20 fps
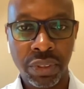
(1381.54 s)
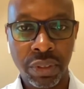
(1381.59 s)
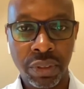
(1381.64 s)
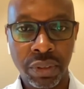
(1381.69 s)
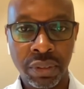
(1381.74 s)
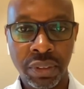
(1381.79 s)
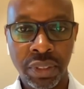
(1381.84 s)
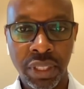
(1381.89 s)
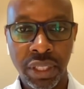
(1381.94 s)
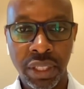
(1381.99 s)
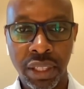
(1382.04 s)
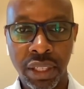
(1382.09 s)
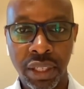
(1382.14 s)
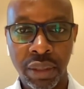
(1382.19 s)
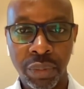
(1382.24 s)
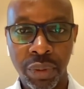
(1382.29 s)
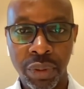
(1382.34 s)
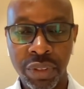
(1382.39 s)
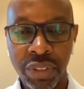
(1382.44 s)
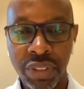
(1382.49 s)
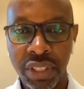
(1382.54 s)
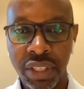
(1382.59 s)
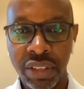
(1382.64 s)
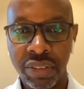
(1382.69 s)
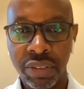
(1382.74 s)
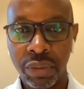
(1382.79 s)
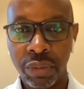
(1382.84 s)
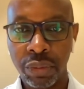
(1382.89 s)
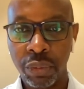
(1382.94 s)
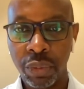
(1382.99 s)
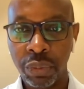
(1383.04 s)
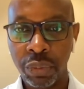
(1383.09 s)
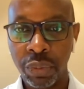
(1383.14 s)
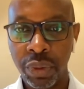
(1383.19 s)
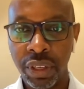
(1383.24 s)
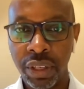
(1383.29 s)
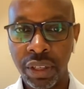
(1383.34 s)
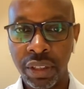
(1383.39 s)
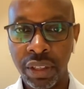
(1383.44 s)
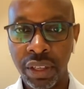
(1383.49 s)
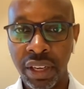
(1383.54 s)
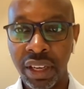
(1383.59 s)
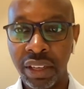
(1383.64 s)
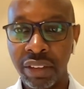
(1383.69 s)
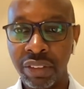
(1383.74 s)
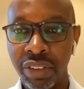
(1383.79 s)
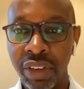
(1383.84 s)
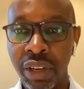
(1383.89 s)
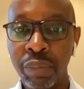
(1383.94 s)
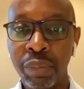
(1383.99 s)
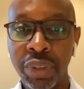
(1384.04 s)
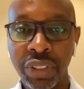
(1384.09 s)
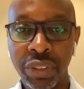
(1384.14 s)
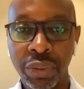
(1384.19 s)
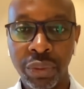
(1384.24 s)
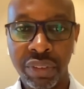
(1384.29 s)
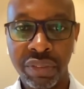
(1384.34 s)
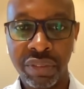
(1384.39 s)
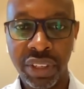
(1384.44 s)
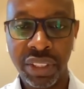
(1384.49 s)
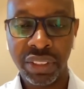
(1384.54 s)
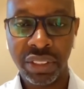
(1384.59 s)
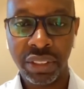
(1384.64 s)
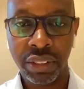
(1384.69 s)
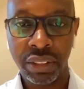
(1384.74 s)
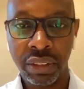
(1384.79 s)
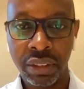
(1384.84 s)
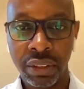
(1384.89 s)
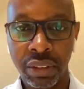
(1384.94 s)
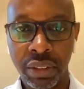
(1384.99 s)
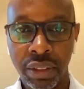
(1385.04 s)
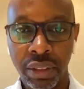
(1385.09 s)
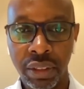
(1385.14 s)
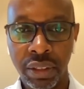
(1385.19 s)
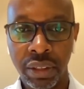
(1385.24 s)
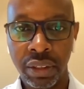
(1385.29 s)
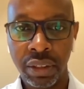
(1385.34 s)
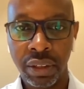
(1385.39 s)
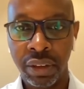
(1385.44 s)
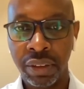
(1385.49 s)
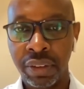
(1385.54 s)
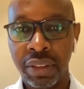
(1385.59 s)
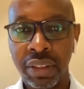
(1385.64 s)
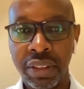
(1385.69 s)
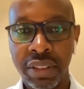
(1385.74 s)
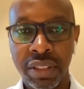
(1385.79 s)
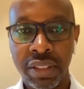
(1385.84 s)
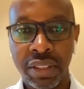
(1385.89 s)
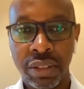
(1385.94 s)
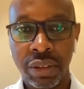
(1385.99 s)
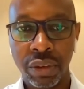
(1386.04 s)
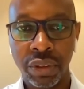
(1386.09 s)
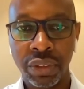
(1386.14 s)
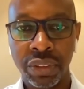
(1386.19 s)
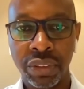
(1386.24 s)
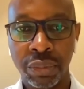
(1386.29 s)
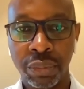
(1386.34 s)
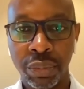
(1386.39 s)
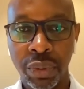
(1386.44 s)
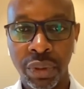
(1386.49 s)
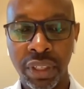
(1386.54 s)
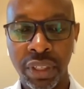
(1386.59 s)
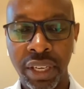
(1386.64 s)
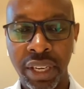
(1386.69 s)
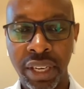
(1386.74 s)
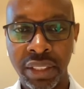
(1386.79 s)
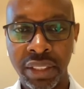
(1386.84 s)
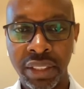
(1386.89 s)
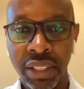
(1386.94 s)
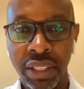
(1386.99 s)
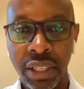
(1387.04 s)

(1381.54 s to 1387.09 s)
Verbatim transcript: do, because um, even what we, the kind of companies we invest in, uh, our thesis looks broadly at